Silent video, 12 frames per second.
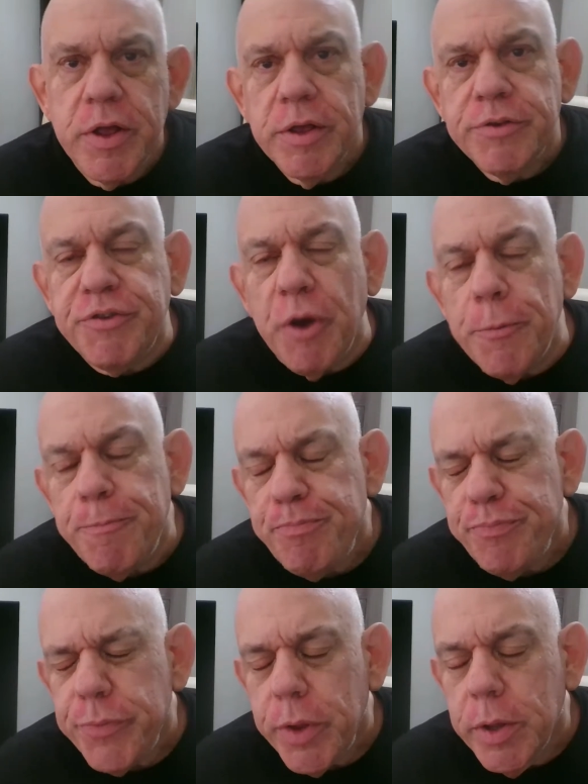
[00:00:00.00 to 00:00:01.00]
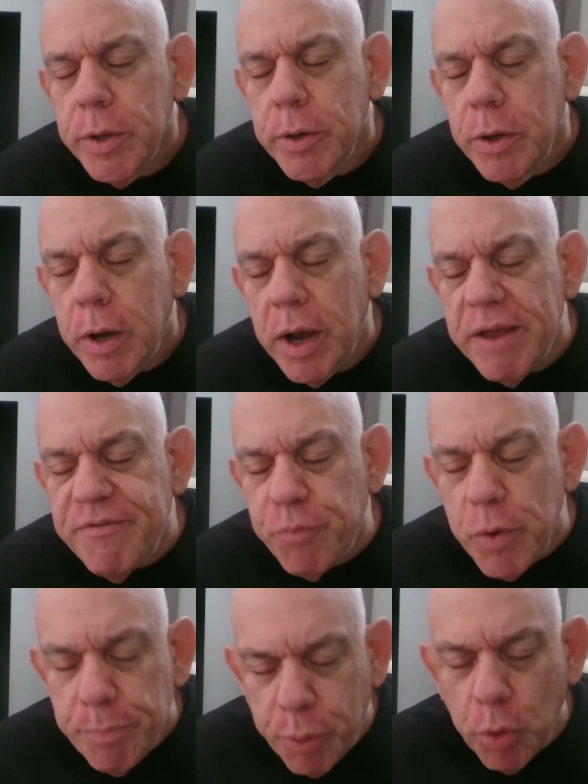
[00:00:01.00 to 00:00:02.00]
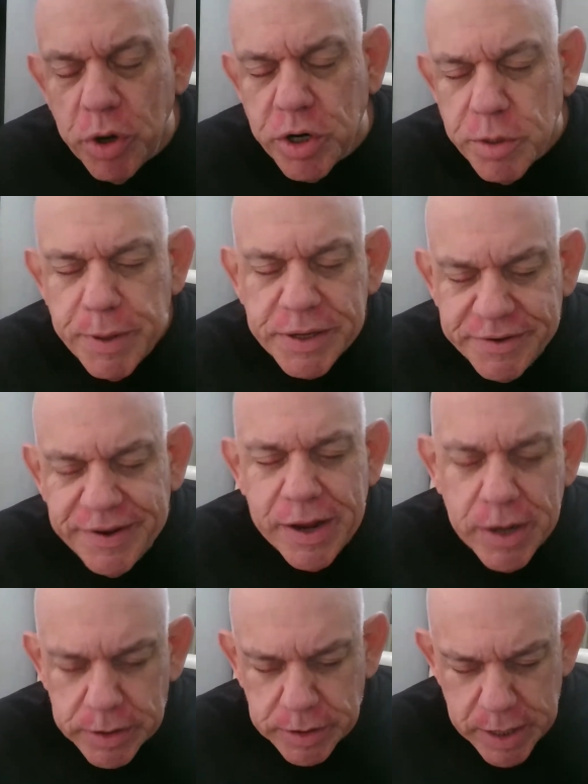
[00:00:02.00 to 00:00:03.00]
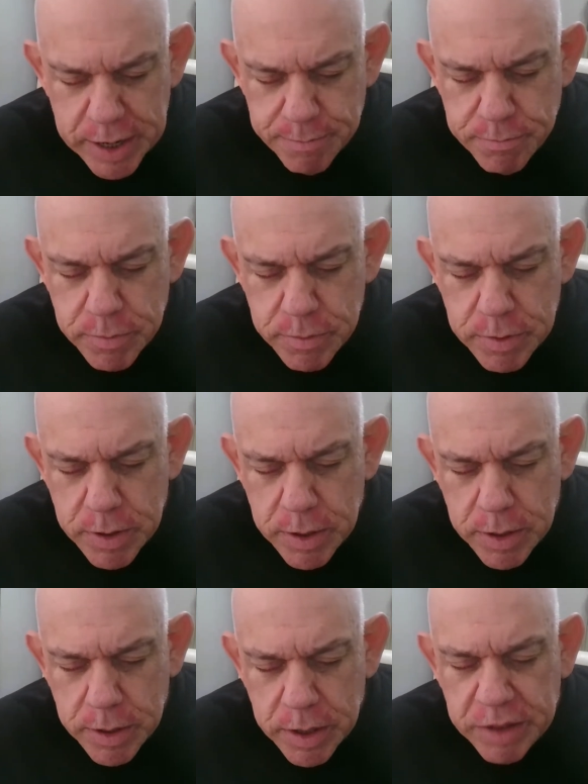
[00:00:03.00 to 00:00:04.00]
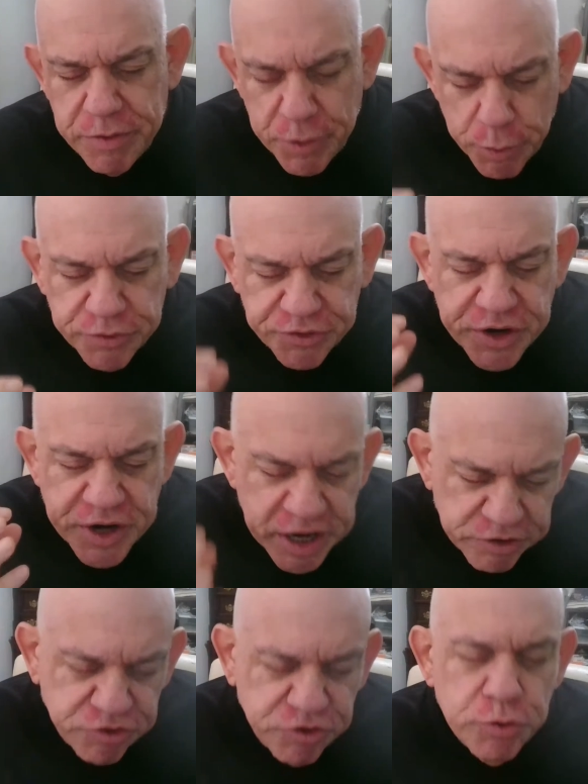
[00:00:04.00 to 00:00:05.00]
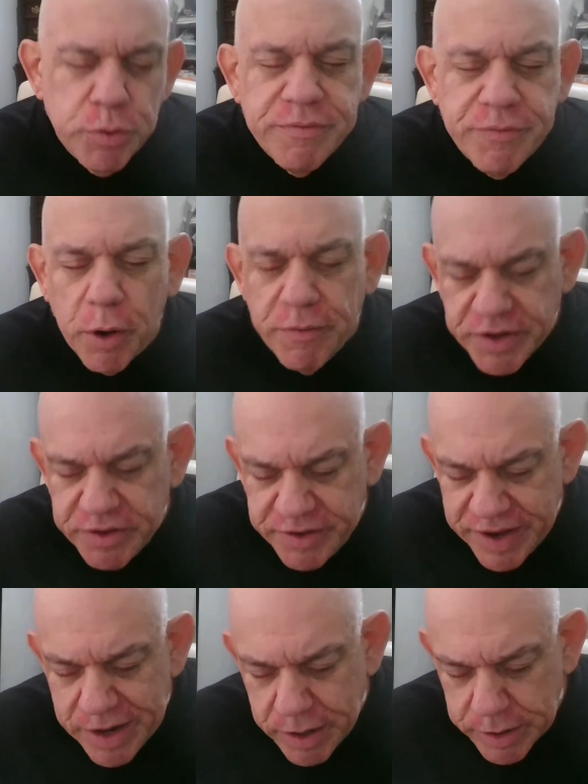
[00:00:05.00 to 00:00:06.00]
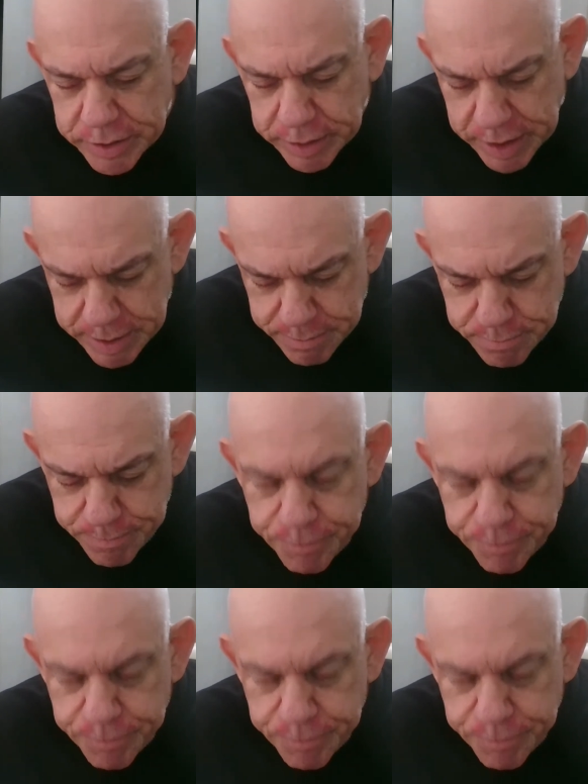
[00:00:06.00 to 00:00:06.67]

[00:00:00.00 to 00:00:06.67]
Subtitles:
So I've reported about Dion Lim, and there is an issue involving Dion Lim